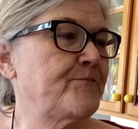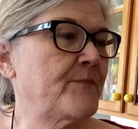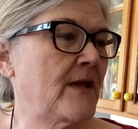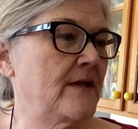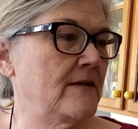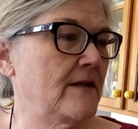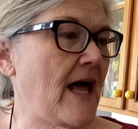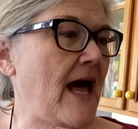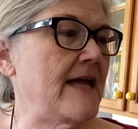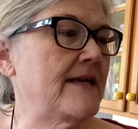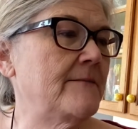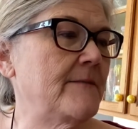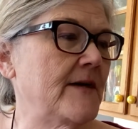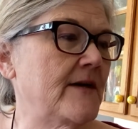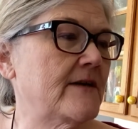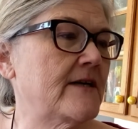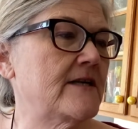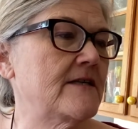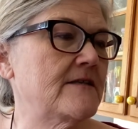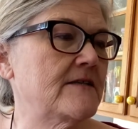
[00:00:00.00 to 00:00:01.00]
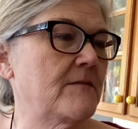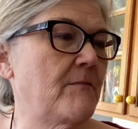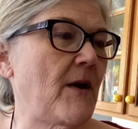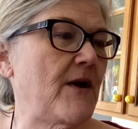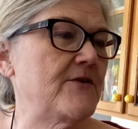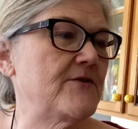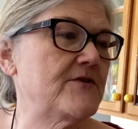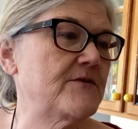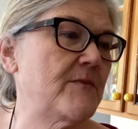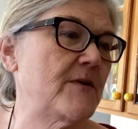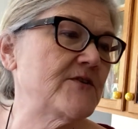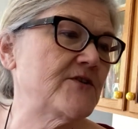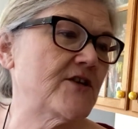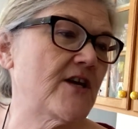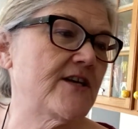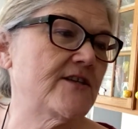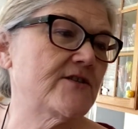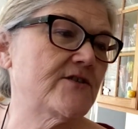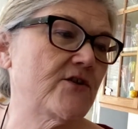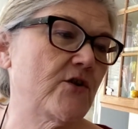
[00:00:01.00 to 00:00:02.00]
Latin American inspired sponge
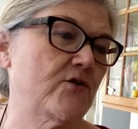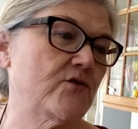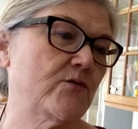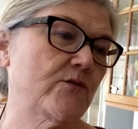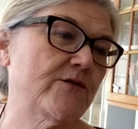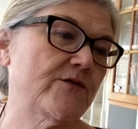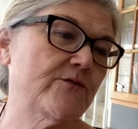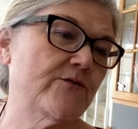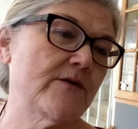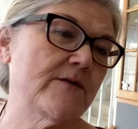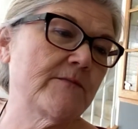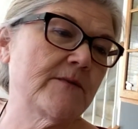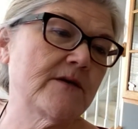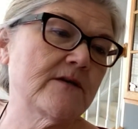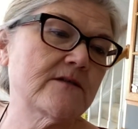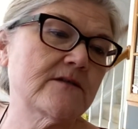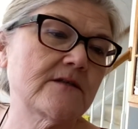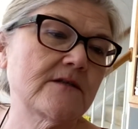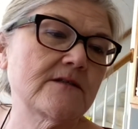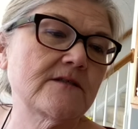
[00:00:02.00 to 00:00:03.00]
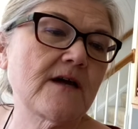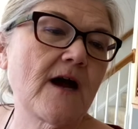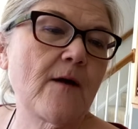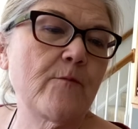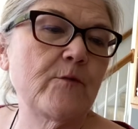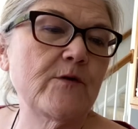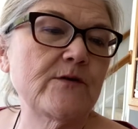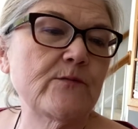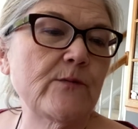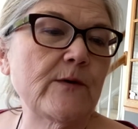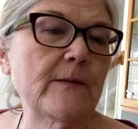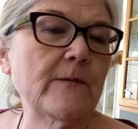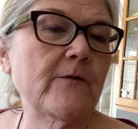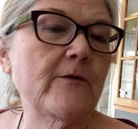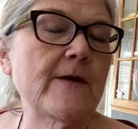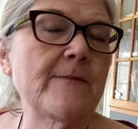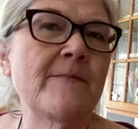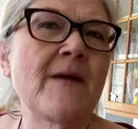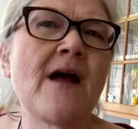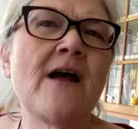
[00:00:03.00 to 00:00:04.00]
cake soaked with three milks and topped with whipped
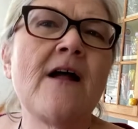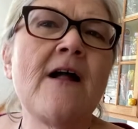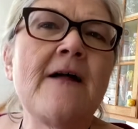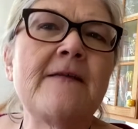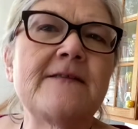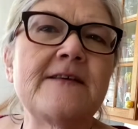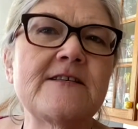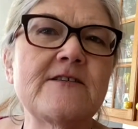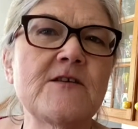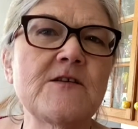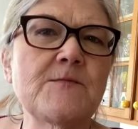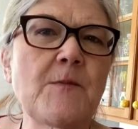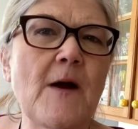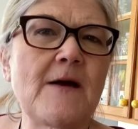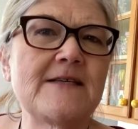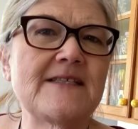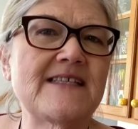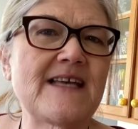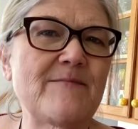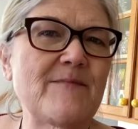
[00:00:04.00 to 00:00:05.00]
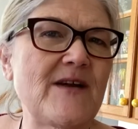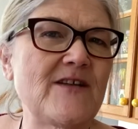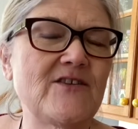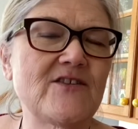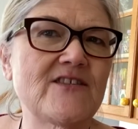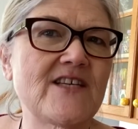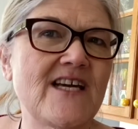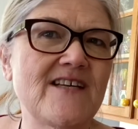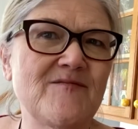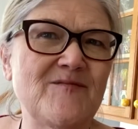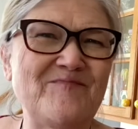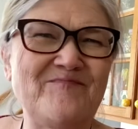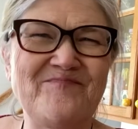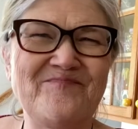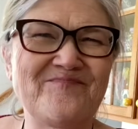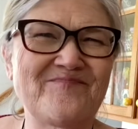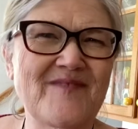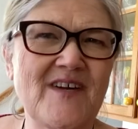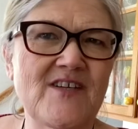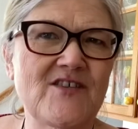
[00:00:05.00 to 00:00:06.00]
cream. This is probably something I looked at mm,
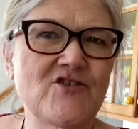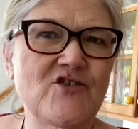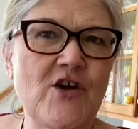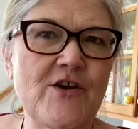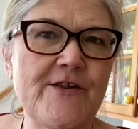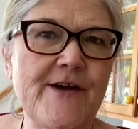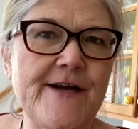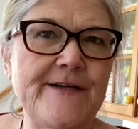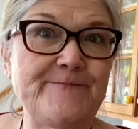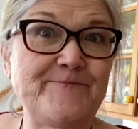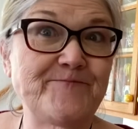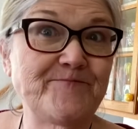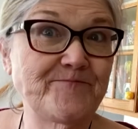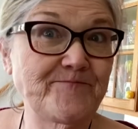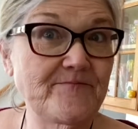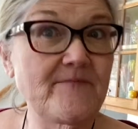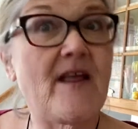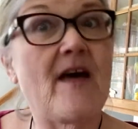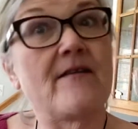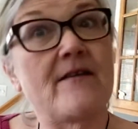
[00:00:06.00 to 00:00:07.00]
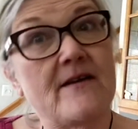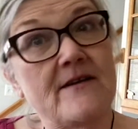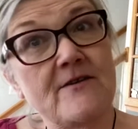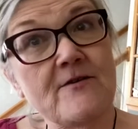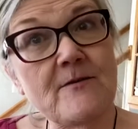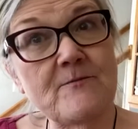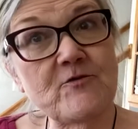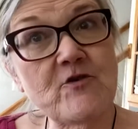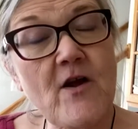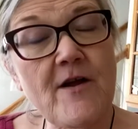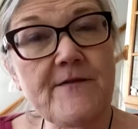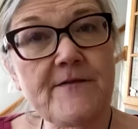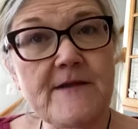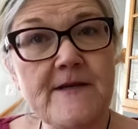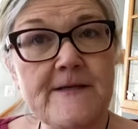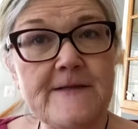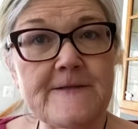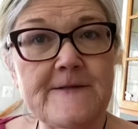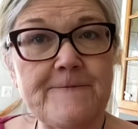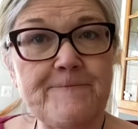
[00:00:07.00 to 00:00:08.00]
I'm not gonna try that. Now that, you know, I'm trying
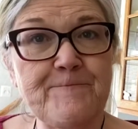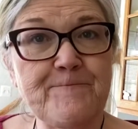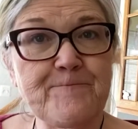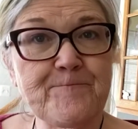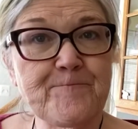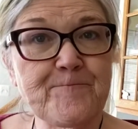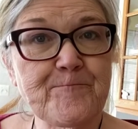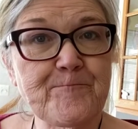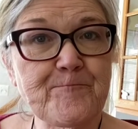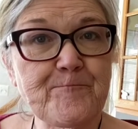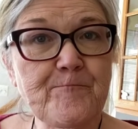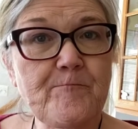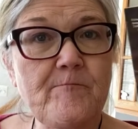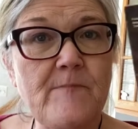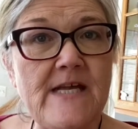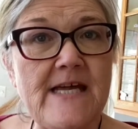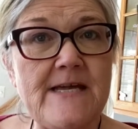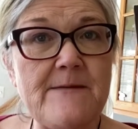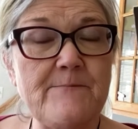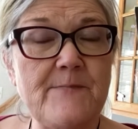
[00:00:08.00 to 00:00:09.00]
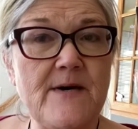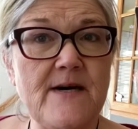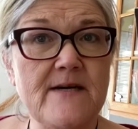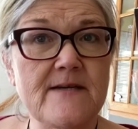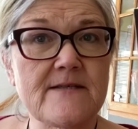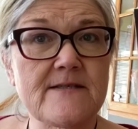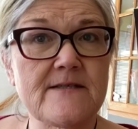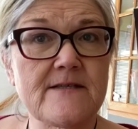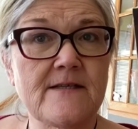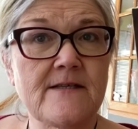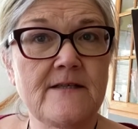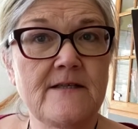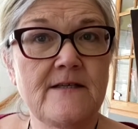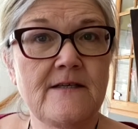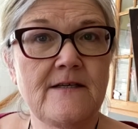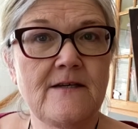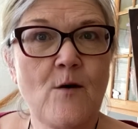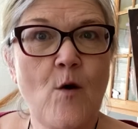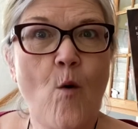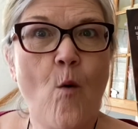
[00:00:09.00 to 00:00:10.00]
things. Eight bucks.
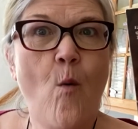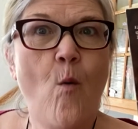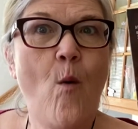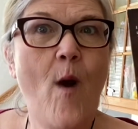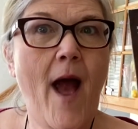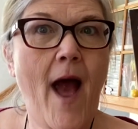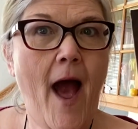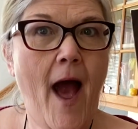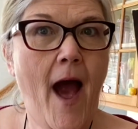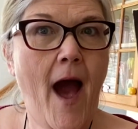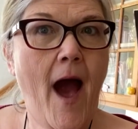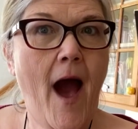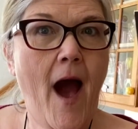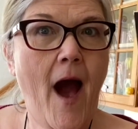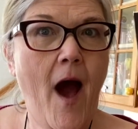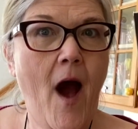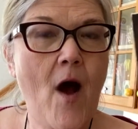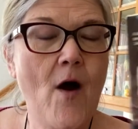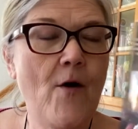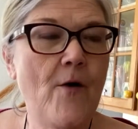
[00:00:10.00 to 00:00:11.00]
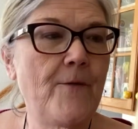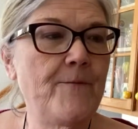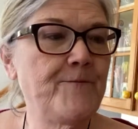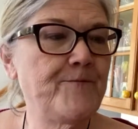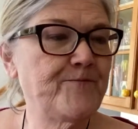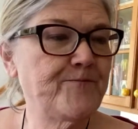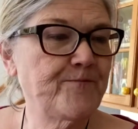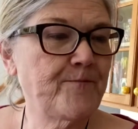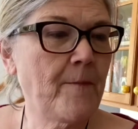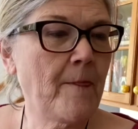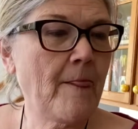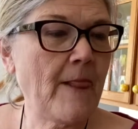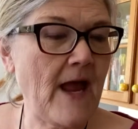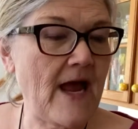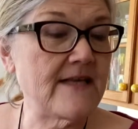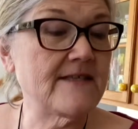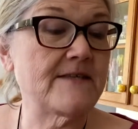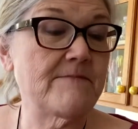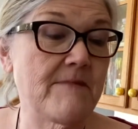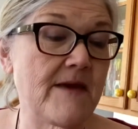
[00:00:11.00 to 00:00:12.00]
Wow.
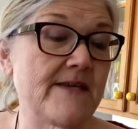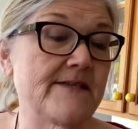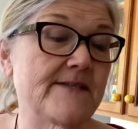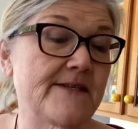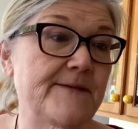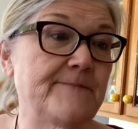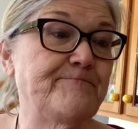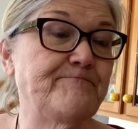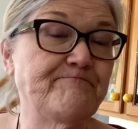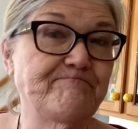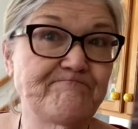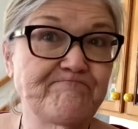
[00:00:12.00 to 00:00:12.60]
That's amazing.